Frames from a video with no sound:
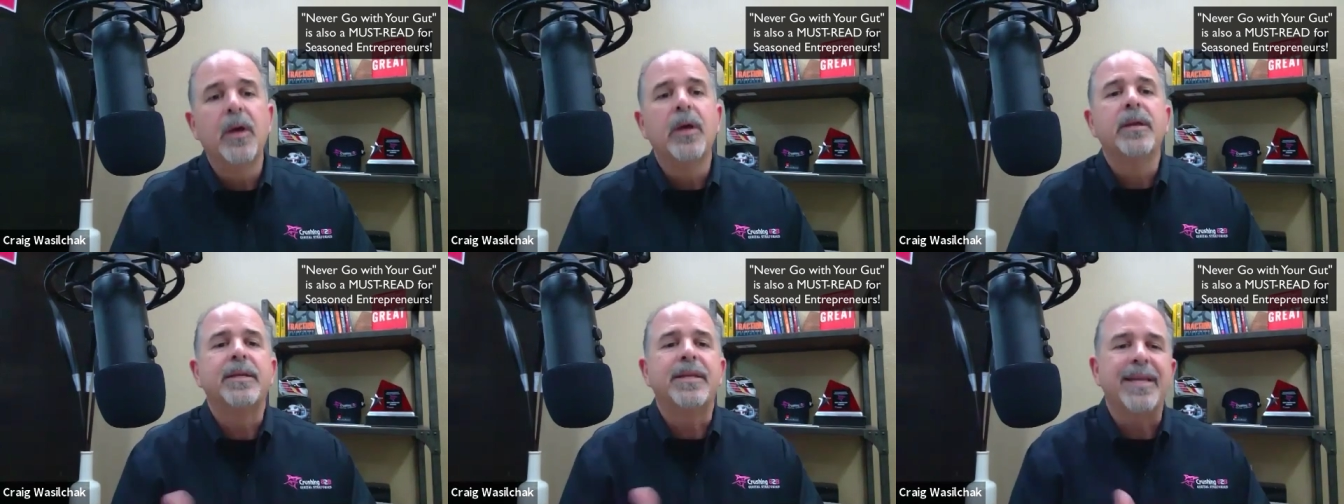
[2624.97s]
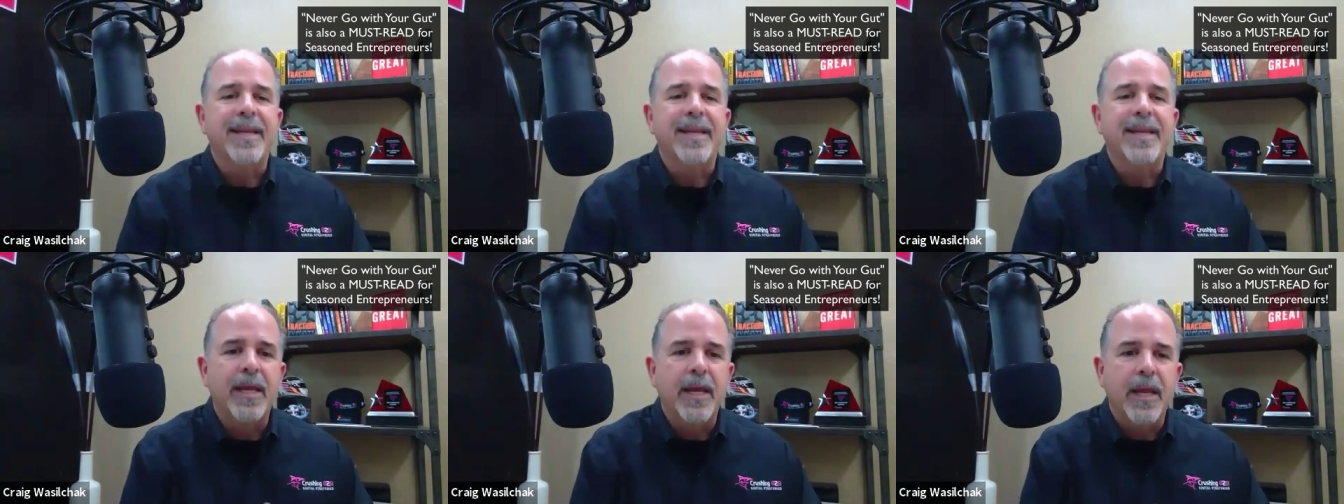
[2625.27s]
to
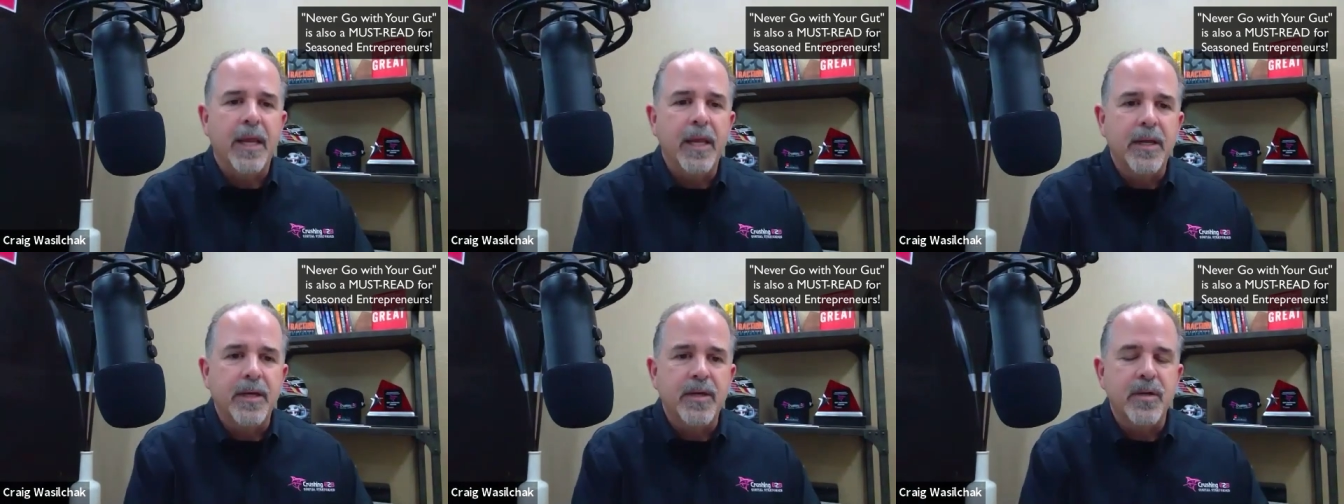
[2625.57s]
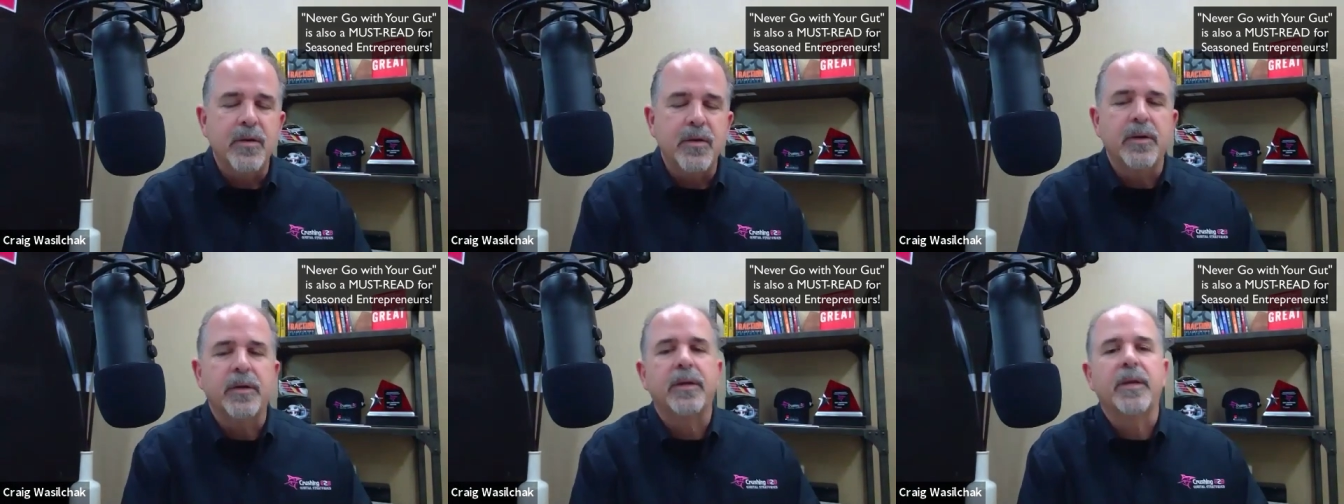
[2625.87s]
dig
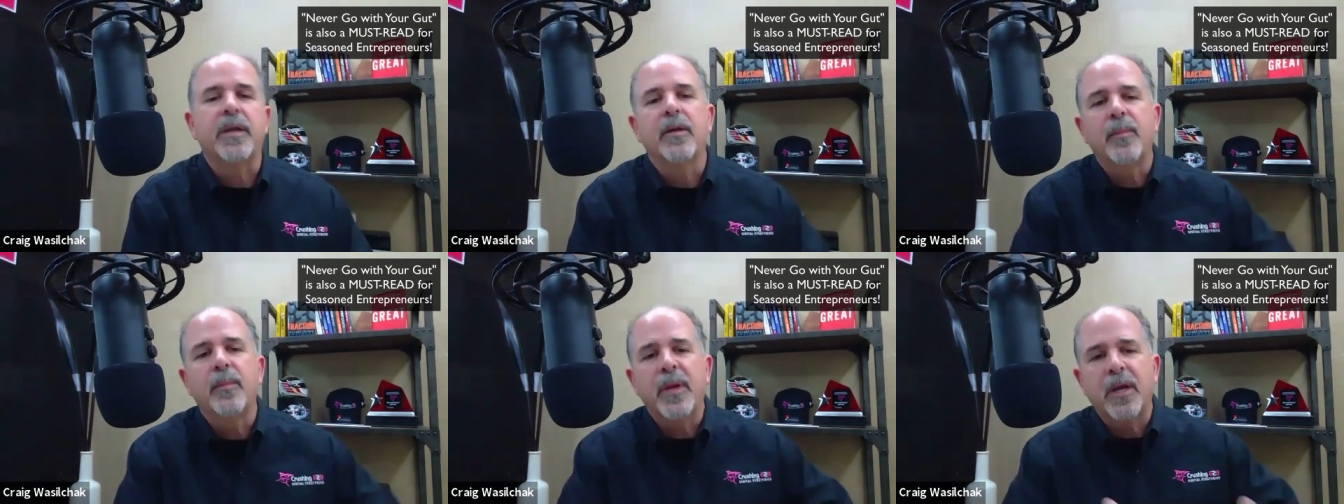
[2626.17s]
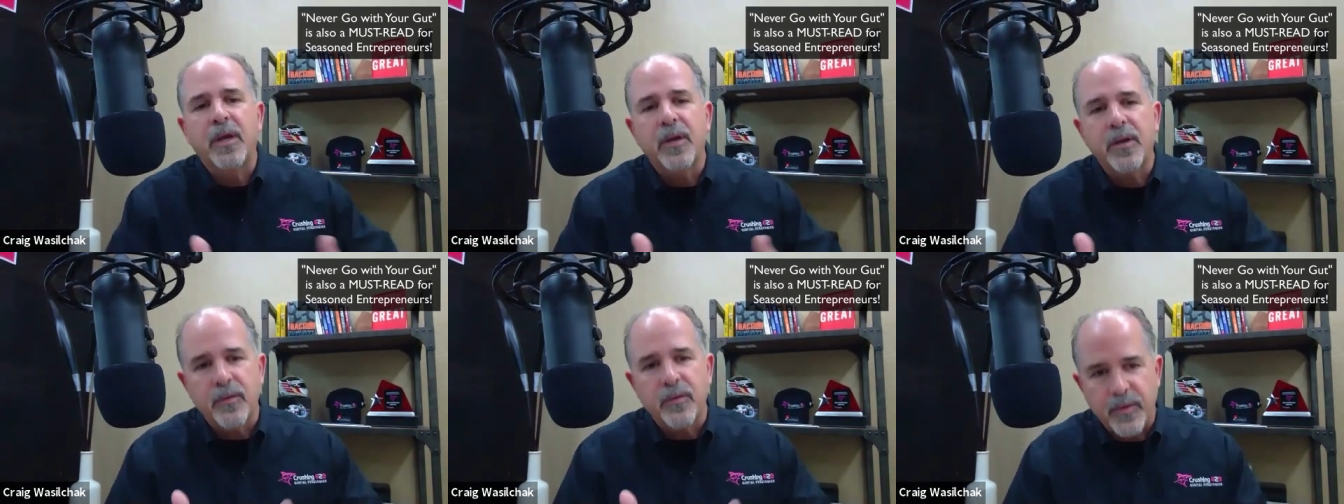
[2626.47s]
into it, give me
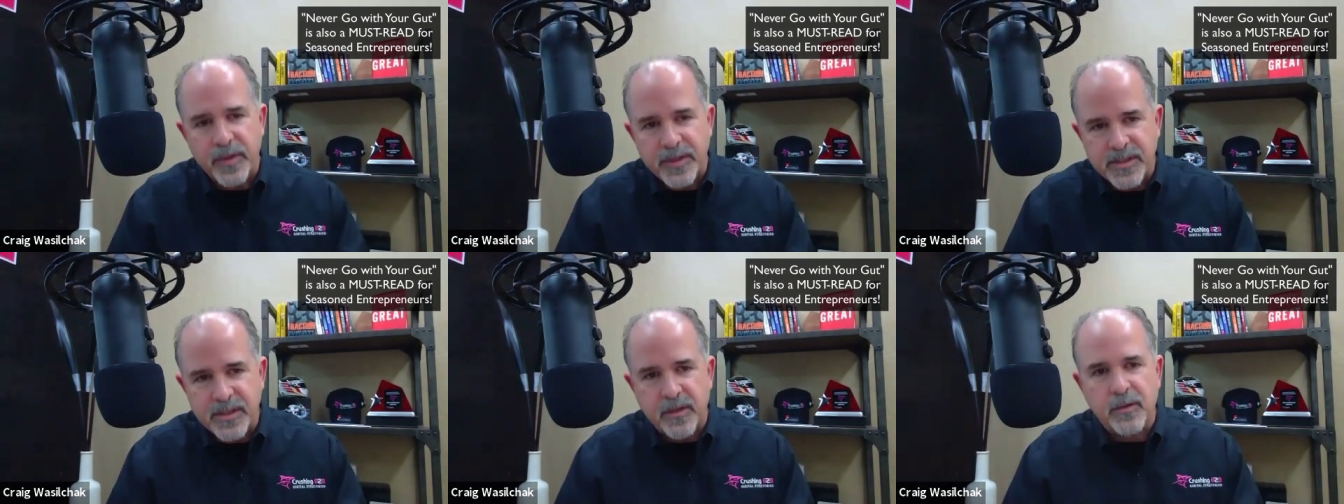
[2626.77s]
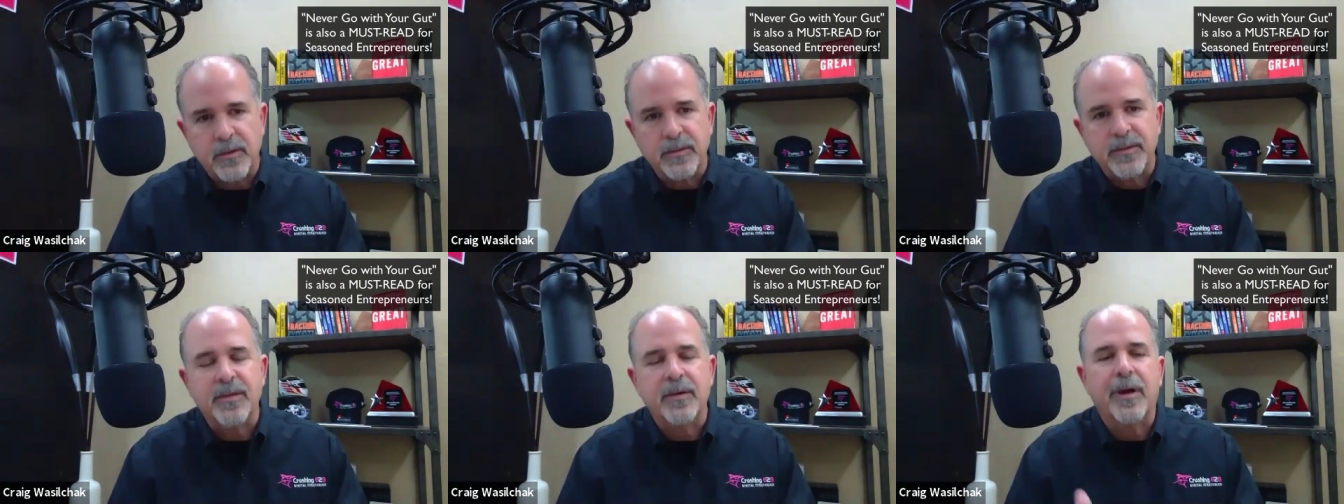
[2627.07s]
good
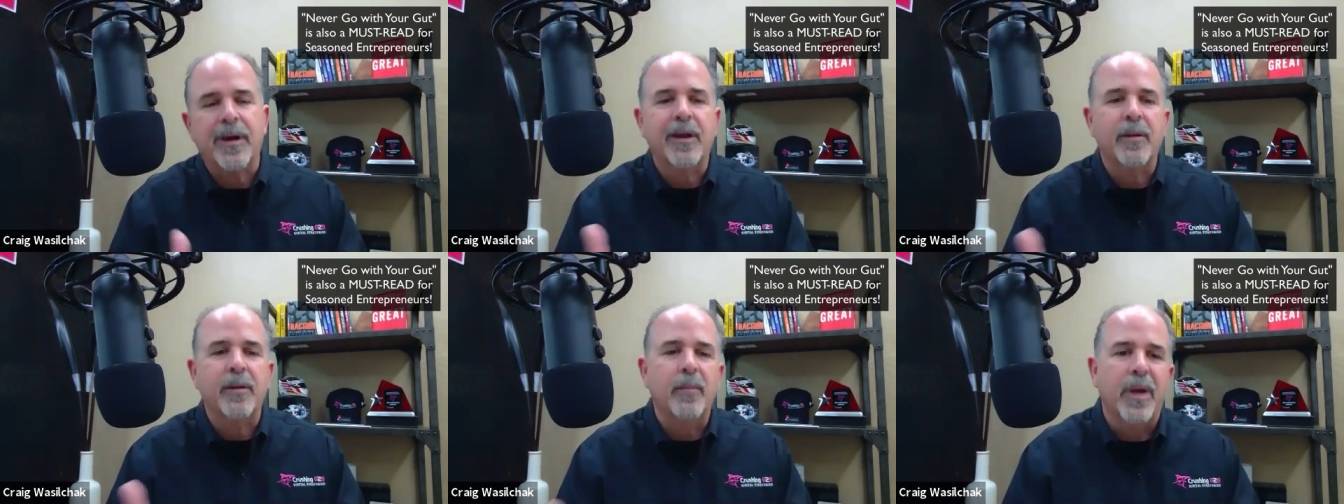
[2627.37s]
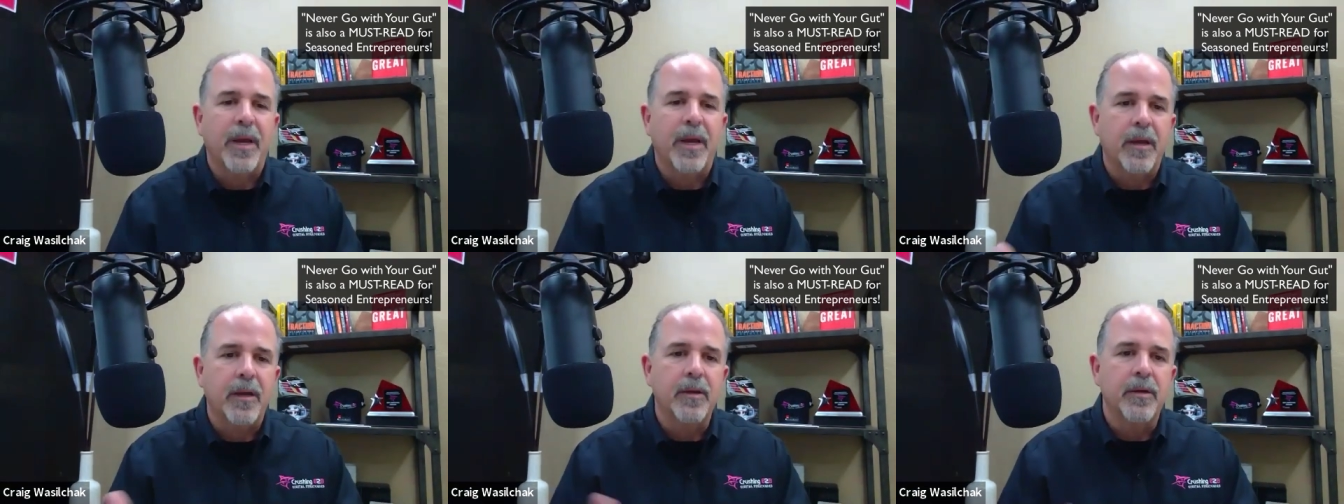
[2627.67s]
results so I can
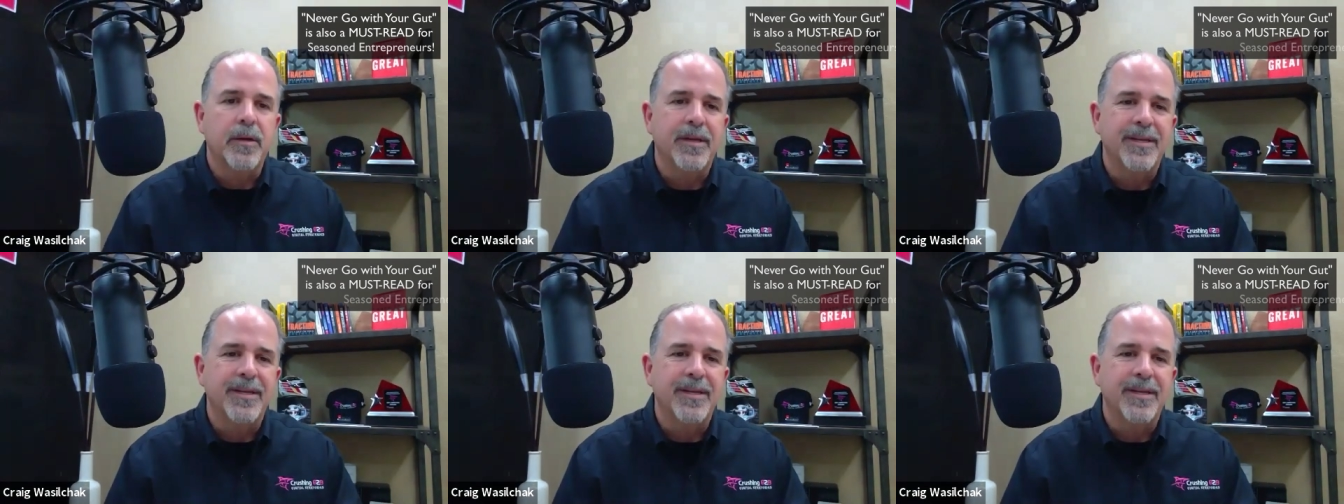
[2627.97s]
make good